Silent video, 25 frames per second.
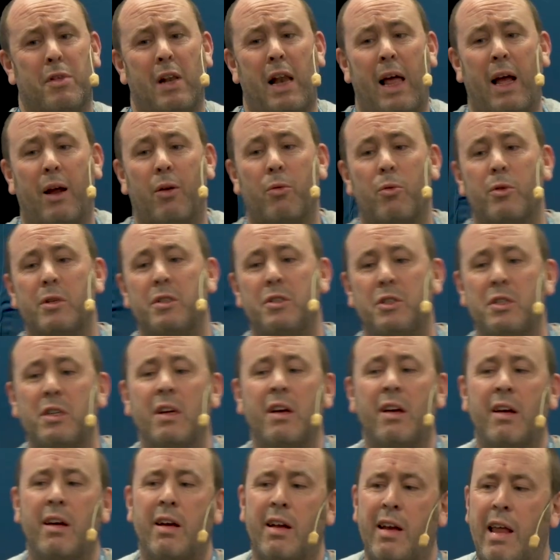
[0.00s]
language
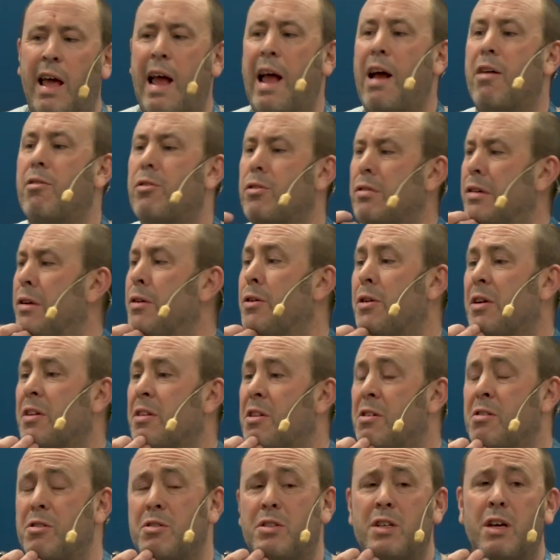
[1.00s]
and how you can
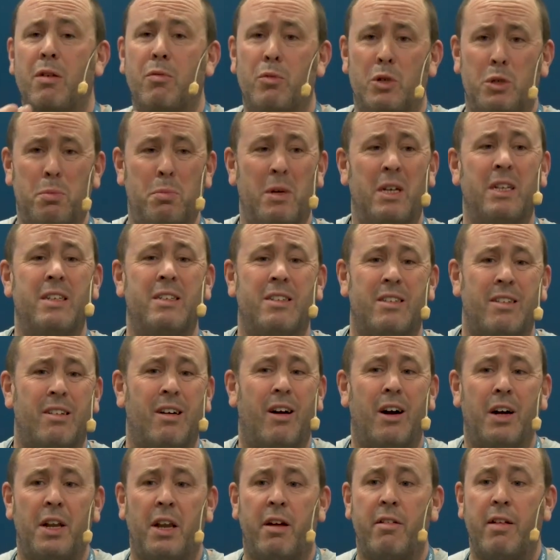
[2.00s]
use it, which means
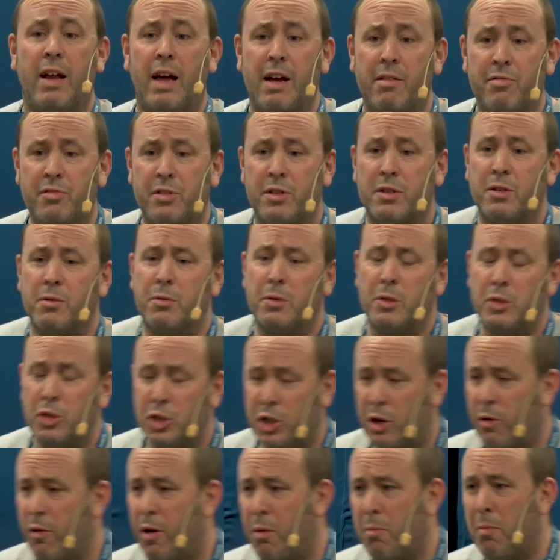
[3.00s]
I don't have to and
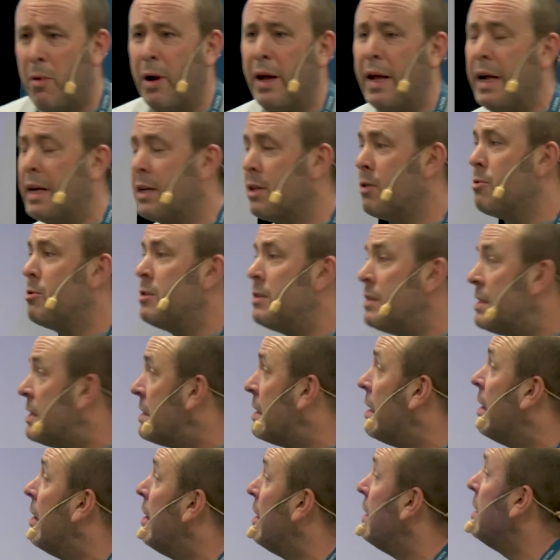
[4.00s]
show up my ignorance.
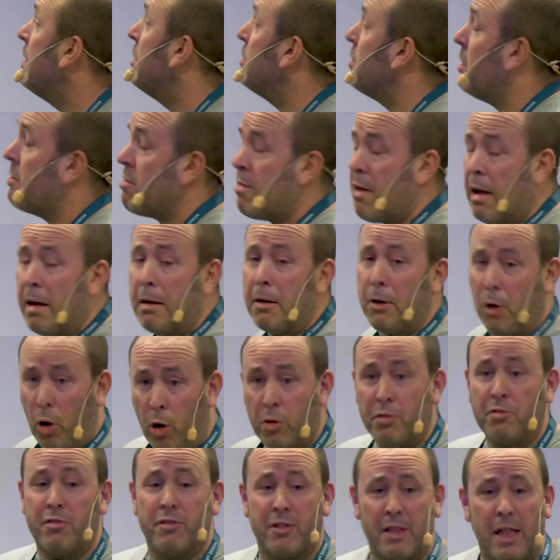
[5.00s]
So thank
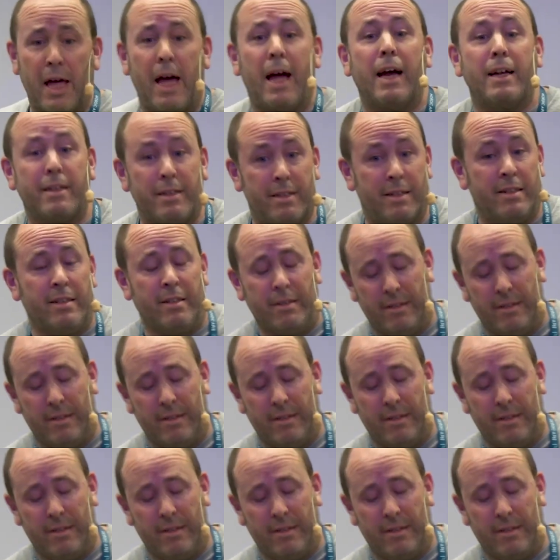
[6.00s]
God for that.